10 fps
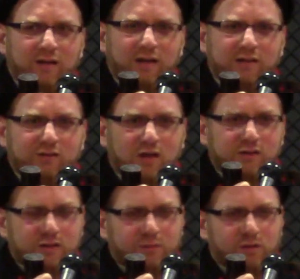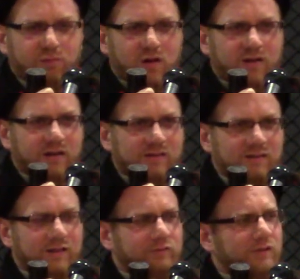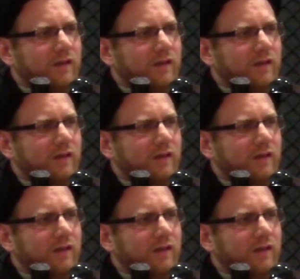in this concept of modern-day slavery.